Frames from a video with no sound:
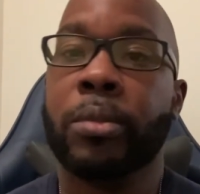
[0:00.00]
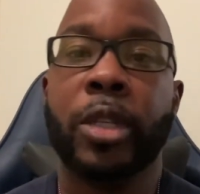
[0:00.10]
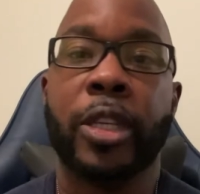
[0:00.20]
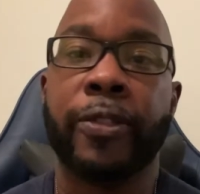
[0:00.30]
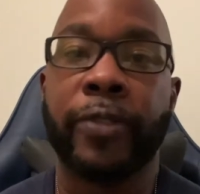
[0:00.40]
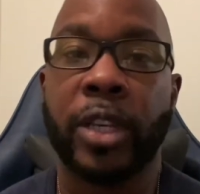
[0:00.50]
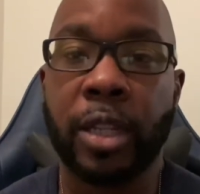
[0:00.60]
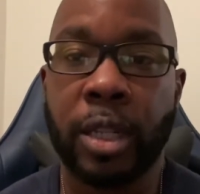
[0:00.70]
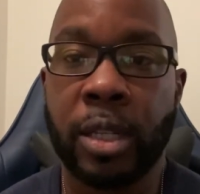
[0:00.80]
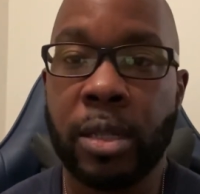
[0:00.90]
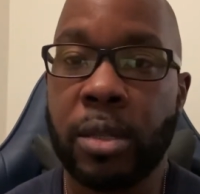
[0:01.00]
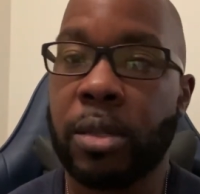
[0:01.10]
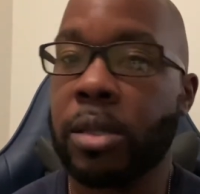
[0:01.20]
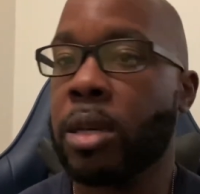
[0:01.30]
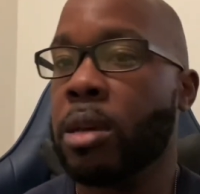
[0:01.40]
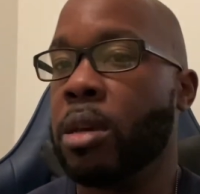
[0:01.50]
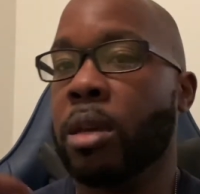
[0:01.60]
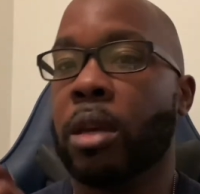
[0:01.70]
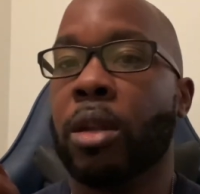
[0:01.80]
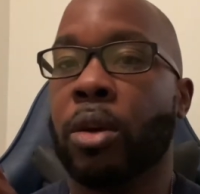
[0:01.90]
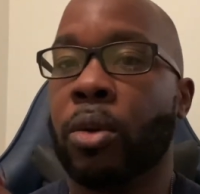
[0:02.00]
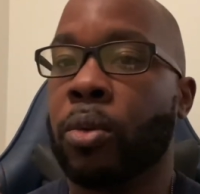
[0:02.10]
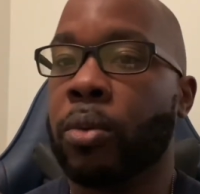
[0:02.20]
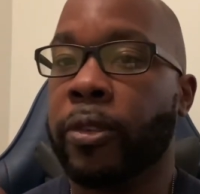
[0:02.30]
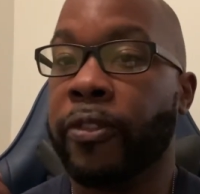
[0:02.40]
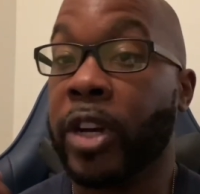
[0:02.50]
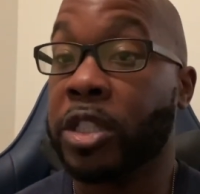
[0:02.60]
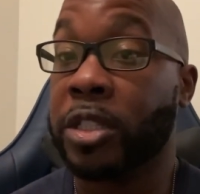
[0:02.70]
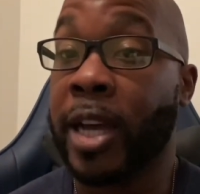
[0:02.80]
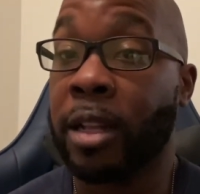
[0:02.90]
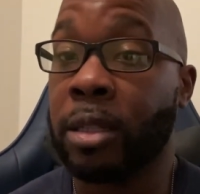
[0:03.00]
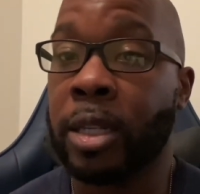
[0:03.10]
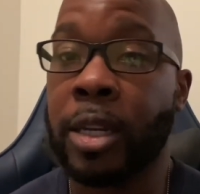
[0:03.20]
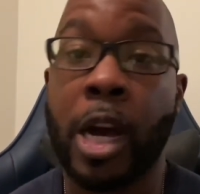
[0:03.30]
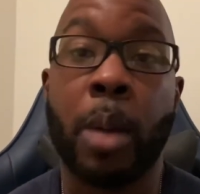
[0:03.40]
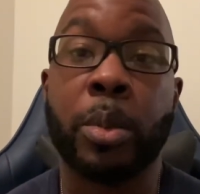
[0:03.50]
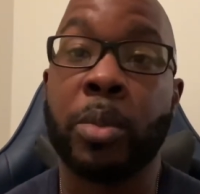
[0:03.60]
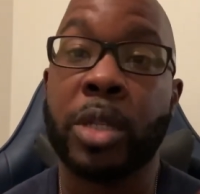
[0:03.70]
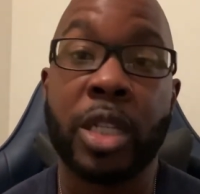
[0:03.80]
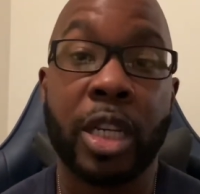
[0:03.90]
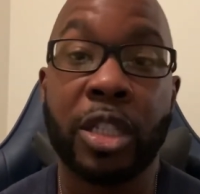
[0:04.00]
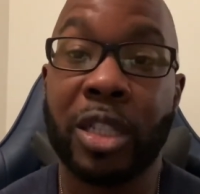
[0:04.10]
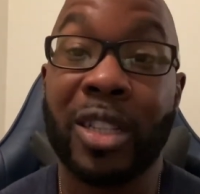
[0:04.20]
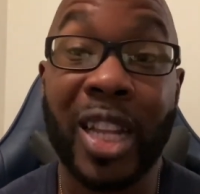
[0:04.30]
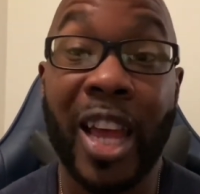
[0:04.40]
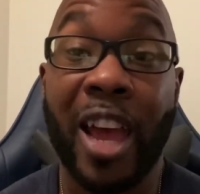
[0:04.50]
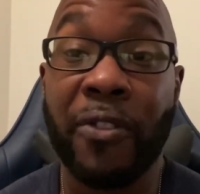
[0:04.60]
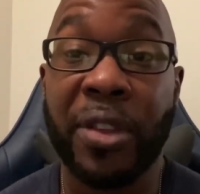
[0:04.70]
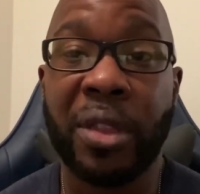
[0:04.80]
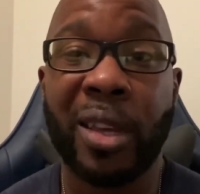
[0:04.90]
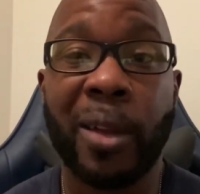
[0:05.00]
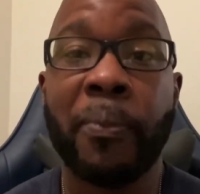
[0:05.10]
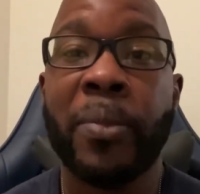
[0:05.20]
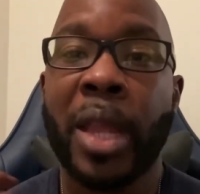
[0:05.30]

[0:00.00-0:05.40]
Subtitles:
Convenience, functionality, optimization, everything.